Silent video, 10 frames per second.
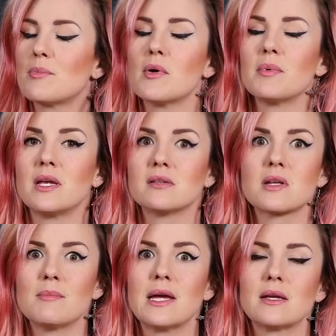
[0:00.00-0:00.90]
it probably is
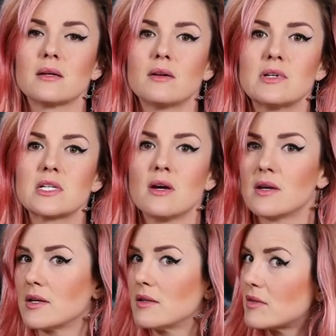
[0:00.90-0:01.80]
going to make a
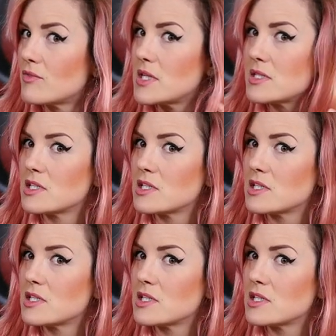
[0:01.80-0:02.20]
return, and the reason